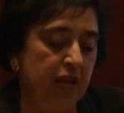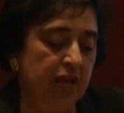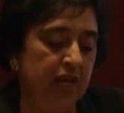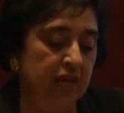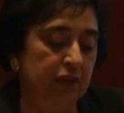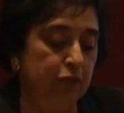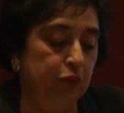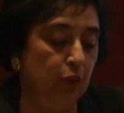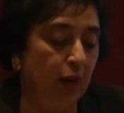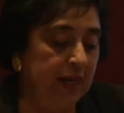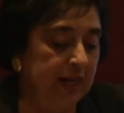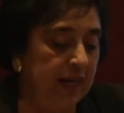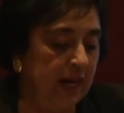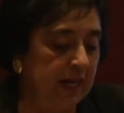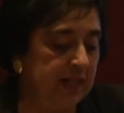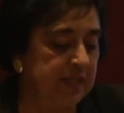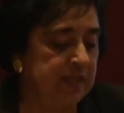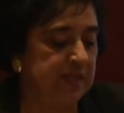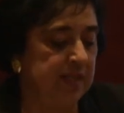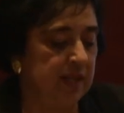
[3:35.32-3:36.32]
If one
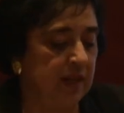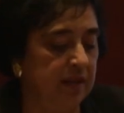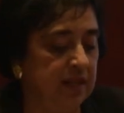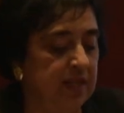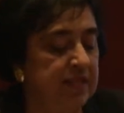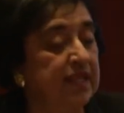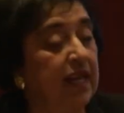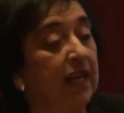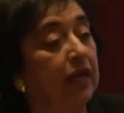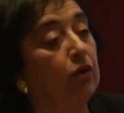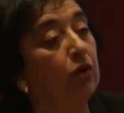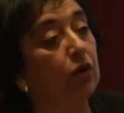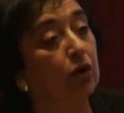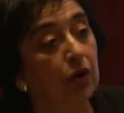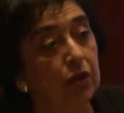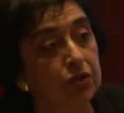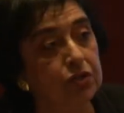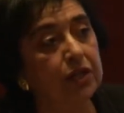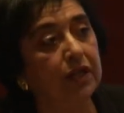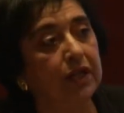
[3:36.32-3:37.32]
adds the
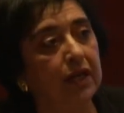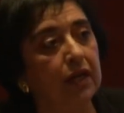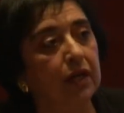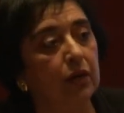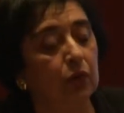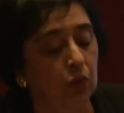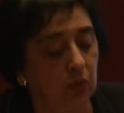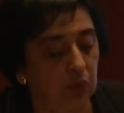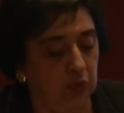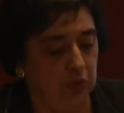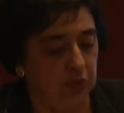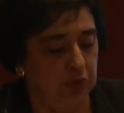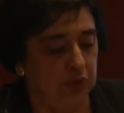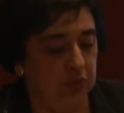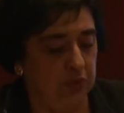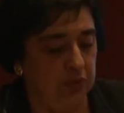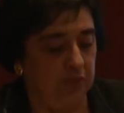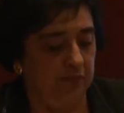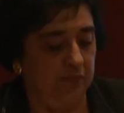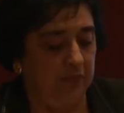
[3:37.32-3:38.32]
psychological
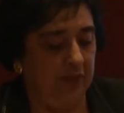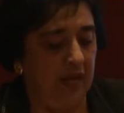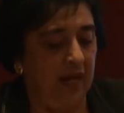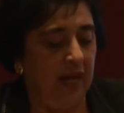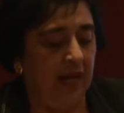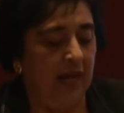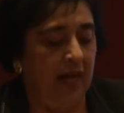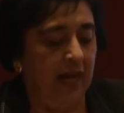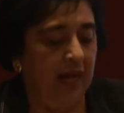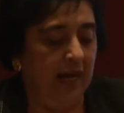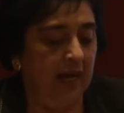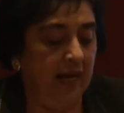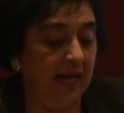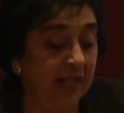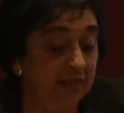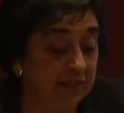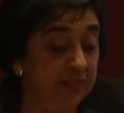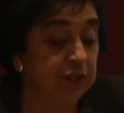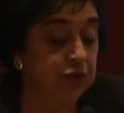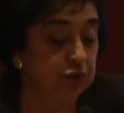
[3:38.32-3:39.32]
wounds
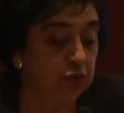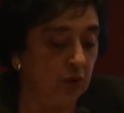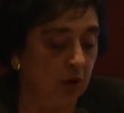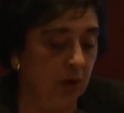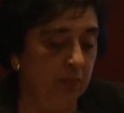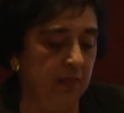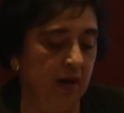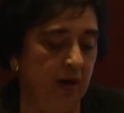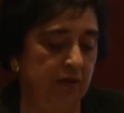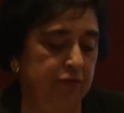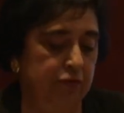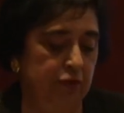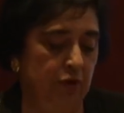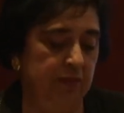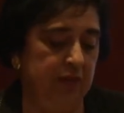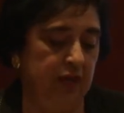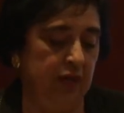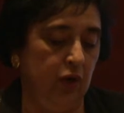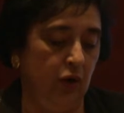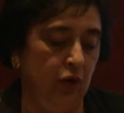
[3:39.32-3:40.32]
and the trauma
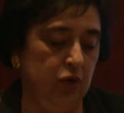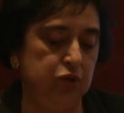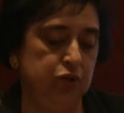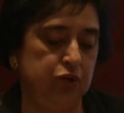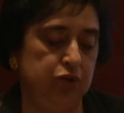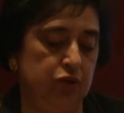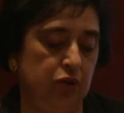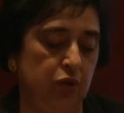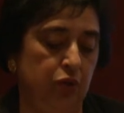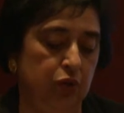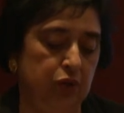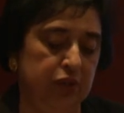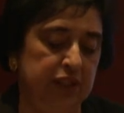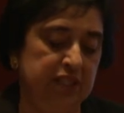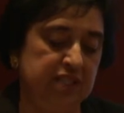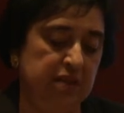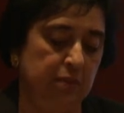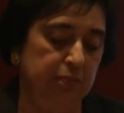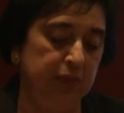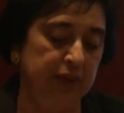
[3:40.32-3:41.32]
from the loss or
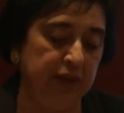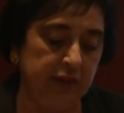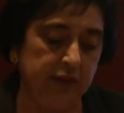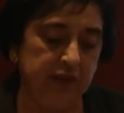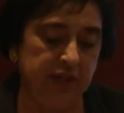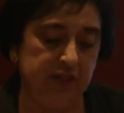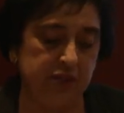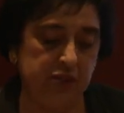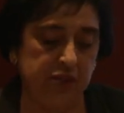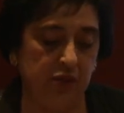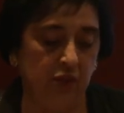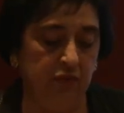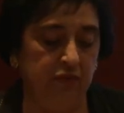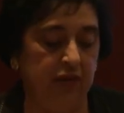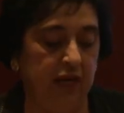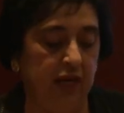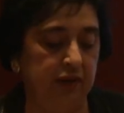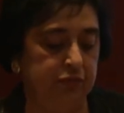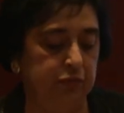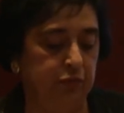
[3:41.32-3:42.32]
disappearance of
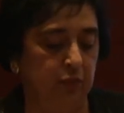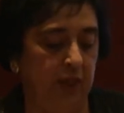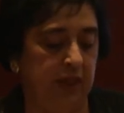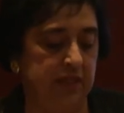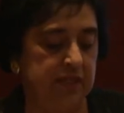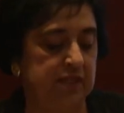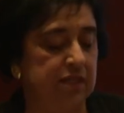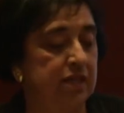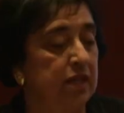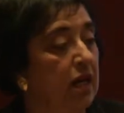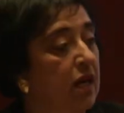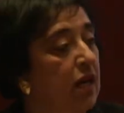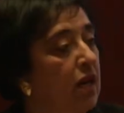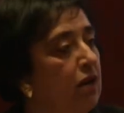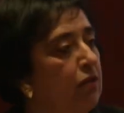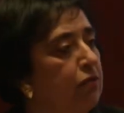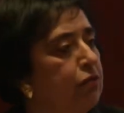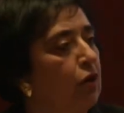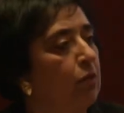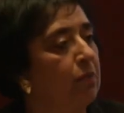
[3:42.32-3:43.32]
loved ones,
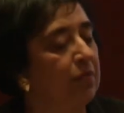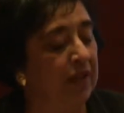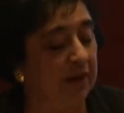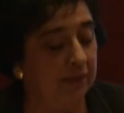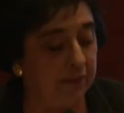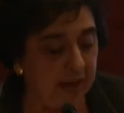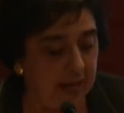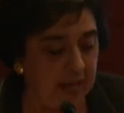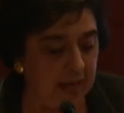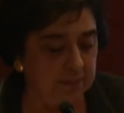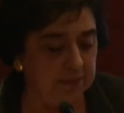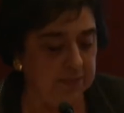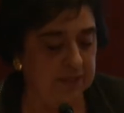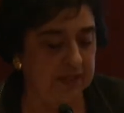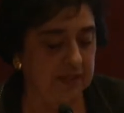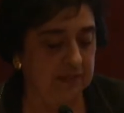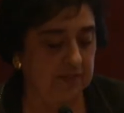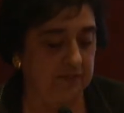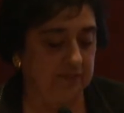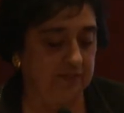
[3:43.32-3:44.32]
from the rapes